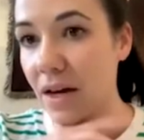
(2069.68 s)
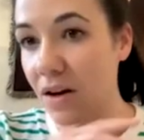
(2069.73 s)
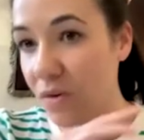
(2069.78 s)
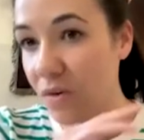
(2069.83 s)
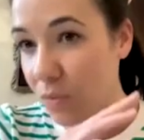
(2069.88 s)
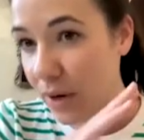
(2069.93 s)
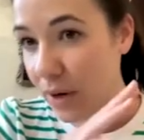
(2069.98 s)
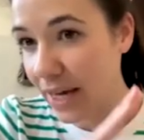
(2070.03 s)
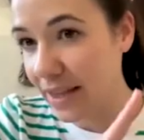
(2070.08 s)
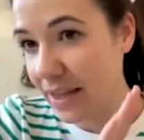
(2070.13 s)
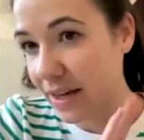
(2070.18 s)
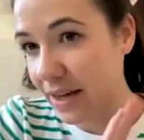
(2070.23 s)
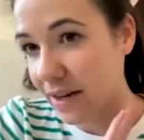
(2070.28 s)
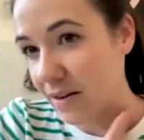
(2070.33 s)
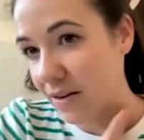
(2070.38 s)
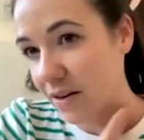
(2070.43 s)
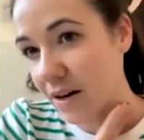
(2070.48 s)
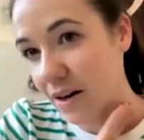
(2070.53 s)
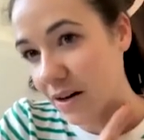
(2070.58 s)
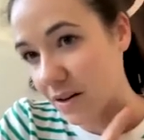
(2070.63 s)
where
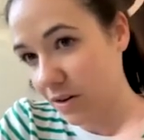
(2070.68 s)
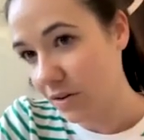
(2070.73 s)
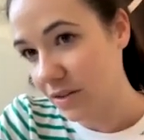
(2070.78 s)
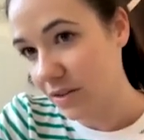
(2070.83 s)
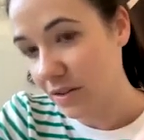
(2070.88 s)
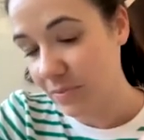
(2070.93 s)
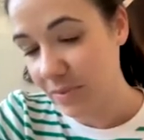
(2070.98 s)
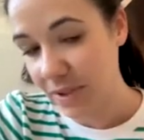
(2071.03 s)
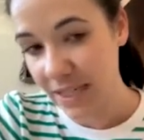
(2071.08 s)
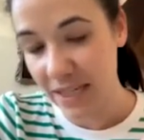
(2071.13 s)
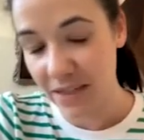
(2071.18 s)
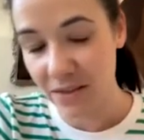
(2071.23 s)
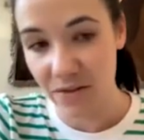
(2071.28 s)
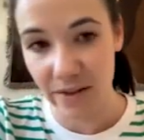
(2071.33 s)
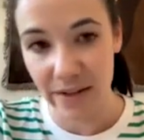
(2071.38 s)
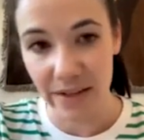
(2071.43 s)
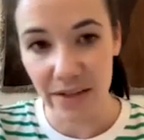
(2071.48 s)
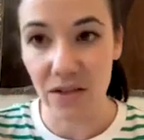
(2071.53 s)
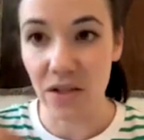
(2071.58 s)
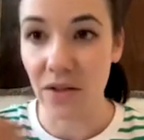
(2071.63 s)
there are lots of
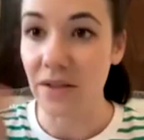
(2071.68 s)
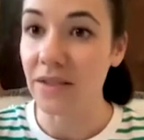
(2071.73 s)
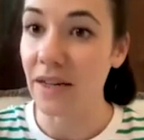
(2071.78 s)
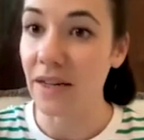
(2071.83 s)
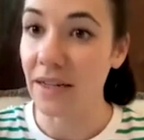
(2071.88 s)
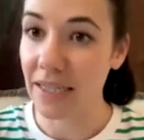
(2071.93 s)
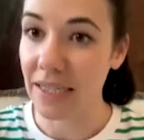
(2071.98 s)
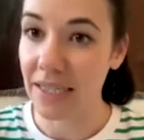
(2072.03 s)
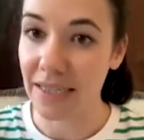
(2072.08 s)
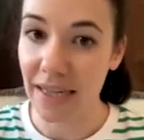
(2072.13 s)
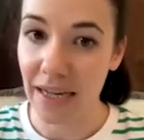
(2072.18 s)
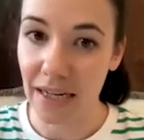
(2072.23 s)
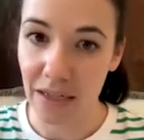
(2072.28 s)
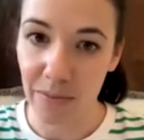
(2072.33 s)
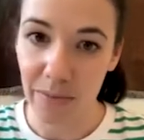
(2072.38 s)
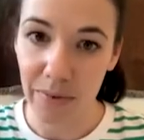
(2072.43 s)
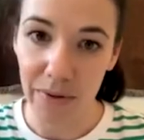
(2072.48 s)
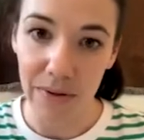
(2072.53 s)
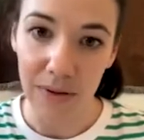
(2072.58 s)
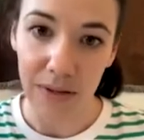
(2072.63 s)
pedestrians. So it's
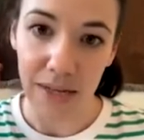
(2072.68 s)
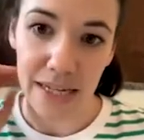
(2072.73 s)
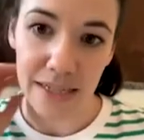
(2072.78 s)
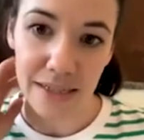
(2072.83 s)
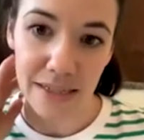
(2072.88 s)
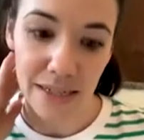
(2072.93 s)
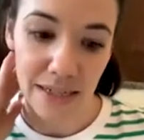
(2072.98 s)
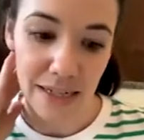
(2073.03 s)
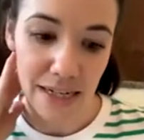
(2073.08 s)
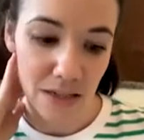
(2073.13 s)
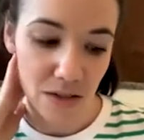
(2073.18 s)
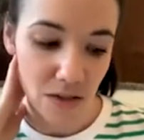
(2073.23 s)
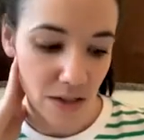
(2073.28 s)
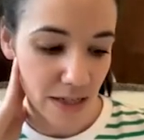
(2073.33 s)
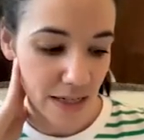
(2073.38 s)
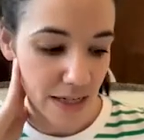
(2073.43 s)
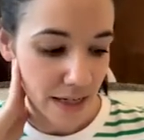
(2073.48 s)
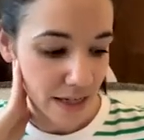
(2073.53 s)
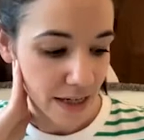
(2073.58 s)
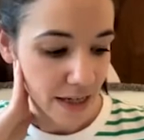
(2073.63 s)
understandable as an
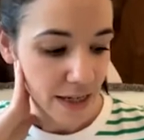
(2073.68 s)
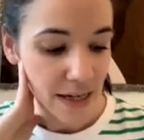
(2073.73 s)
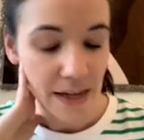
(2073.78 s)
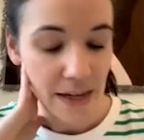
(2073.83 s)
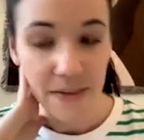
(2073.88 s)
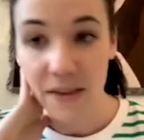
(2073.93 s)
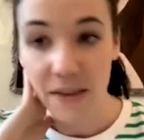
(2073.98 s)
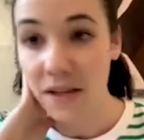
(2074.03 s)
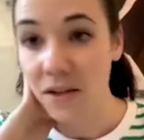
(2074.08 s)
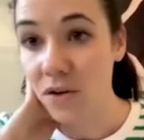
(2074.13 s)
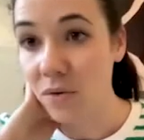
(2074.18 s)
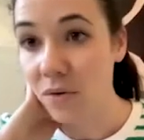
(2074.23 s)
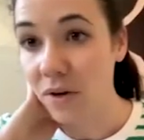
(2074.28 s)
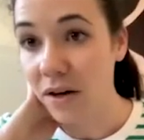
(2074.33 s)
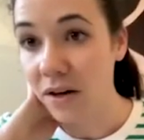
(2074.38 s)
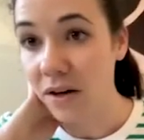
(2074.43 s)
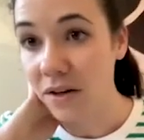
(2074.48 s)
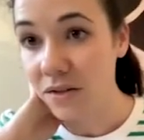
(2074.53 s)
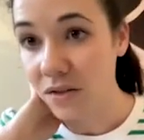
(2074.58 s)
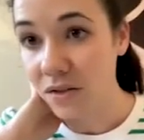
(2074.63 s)
engineer that you
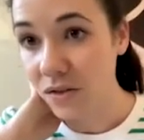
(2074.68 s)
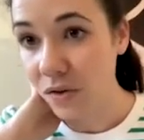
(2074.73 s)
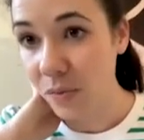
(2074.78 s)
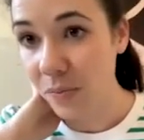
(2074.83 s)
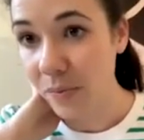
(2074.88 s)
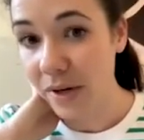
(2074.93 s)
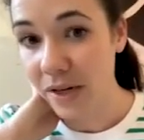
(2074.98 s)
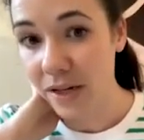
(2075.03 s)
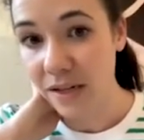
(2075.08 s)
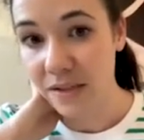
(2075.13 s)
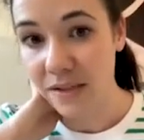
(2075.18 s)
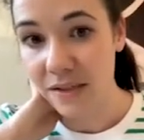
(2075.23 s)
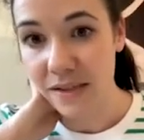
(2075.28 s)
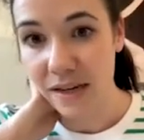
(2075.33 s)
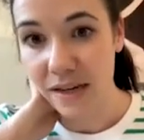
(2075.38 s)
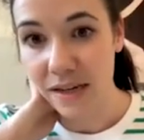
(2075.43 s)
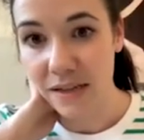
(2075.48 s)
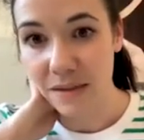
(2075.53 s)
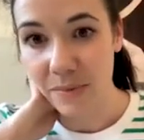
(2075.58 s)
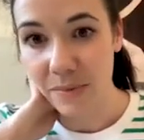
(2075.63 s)
are super
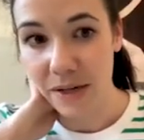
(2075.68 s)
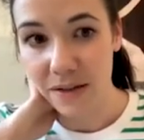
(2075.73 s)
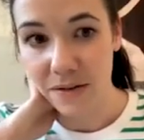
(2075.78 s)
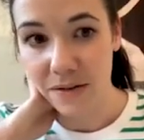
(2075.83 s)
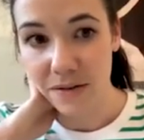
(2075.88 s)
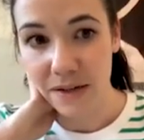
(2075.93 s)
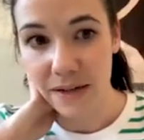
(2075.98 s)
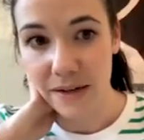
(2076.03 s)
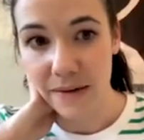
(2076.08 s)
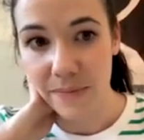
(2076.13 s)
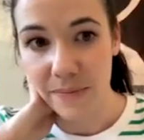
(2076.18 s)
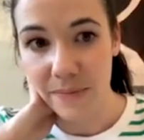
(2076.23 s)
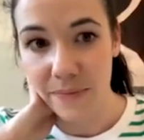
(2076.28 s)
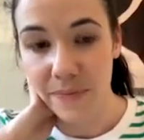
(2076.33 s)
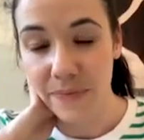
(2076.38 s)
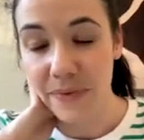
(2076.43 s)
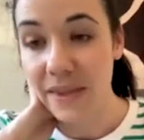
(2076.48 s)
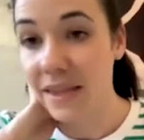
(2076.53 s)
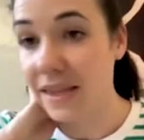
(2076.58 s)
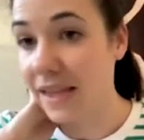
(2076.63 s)
concerned about
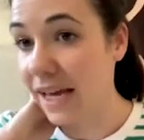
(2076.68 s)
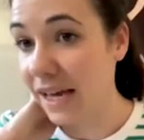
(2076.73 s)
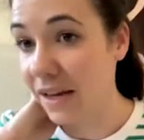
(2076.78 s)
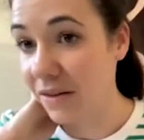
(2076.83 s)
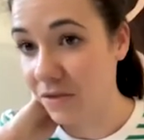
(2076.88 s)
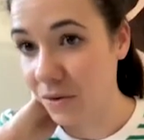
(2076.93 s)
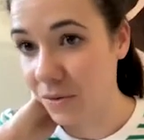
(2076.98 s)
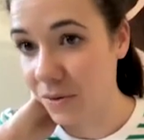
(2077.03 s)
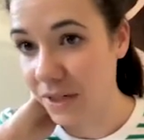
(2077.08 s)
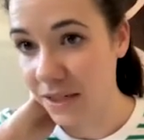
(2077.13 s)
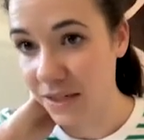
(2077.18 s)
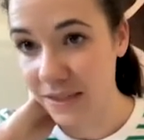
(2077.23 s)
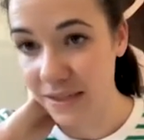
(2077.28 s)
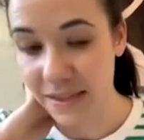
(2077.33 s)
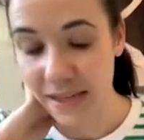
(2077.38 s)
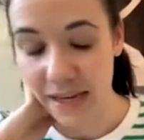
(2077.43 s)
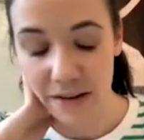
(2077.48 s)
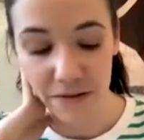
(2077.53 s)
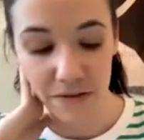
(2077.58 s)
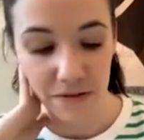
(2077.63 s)
that everyone is
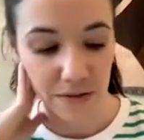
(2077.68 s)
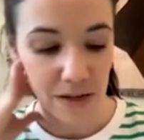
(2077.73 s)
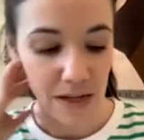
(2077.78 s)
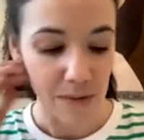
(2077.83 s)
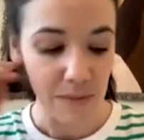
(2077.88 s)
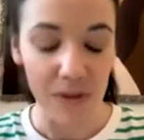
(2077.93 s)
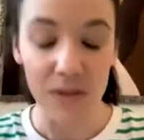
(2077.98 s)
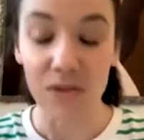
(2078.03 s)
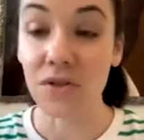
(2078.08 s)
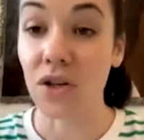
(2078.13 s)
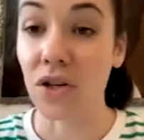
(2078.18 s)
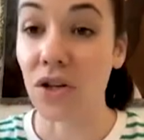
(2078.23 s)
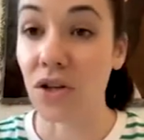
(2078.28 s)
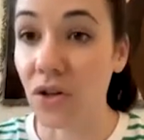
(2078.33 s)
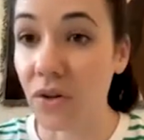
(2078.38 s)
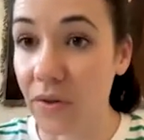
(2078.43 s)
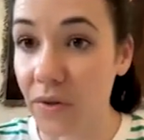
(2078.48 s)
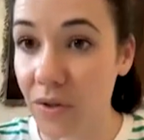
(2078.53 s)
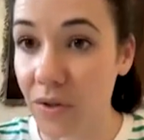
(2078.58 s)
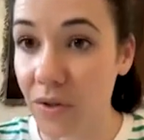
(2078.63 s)
safe. This is a
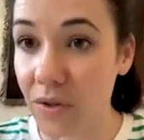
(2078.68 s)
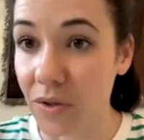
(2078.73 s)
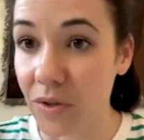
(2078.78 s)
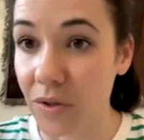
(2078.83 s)
huge